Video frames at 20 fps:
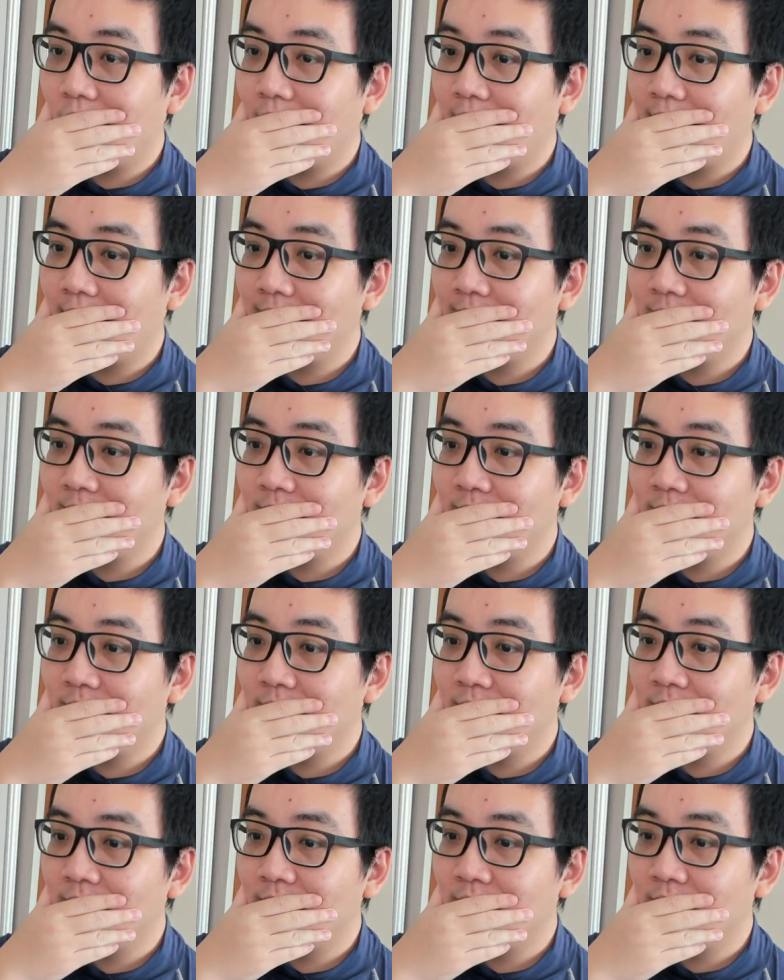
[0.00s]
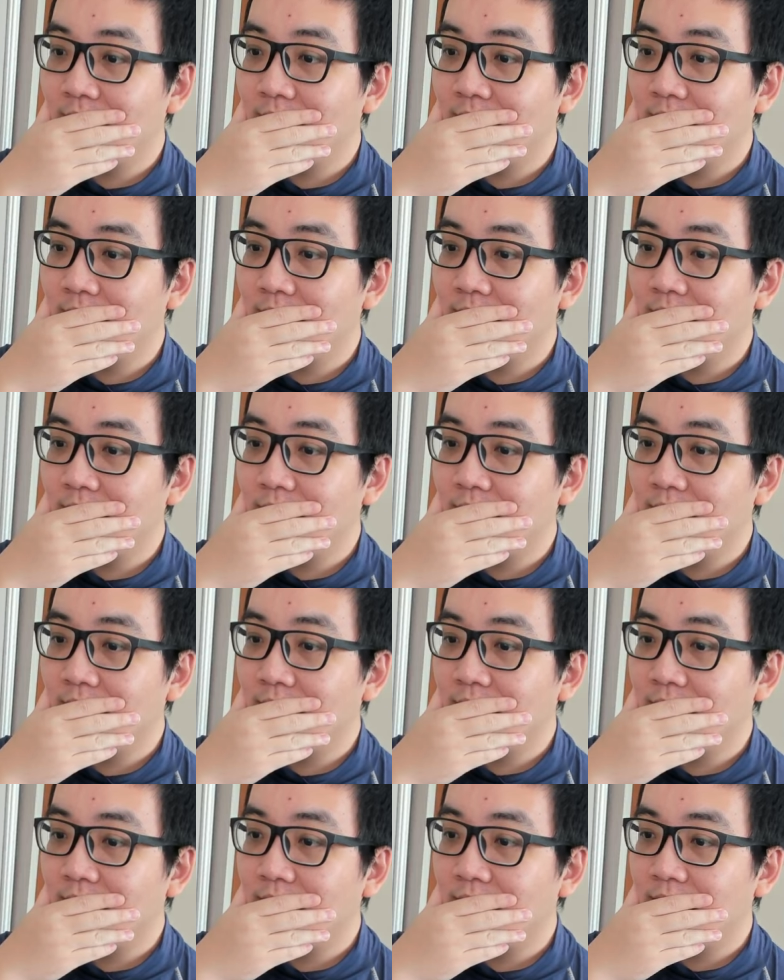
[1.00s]

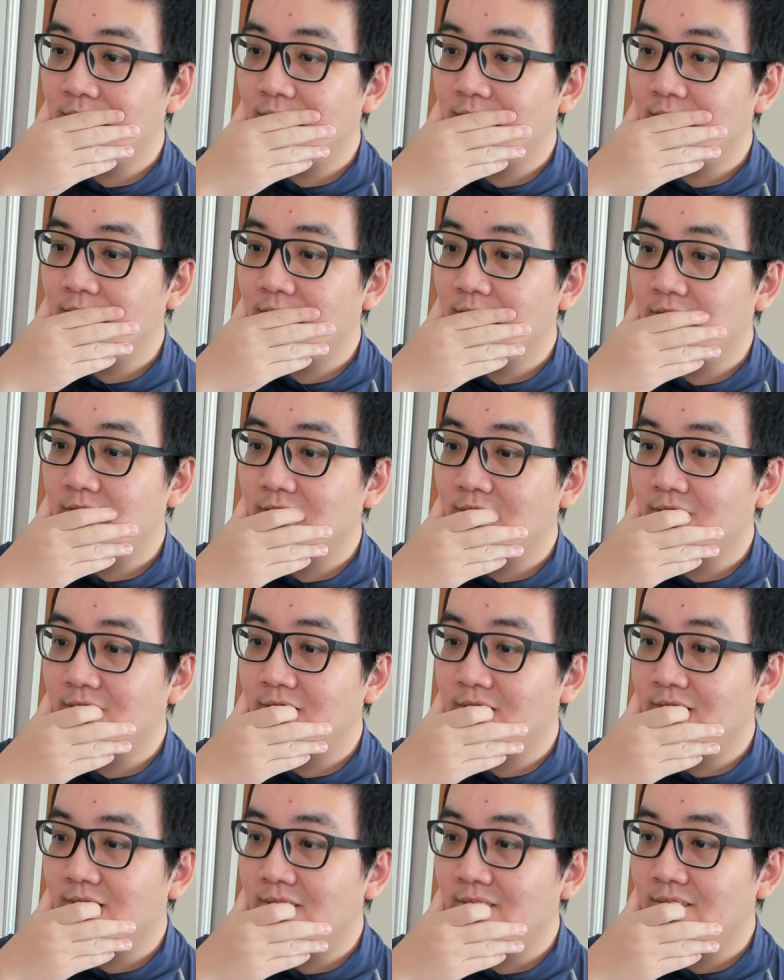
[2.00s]
[no speech]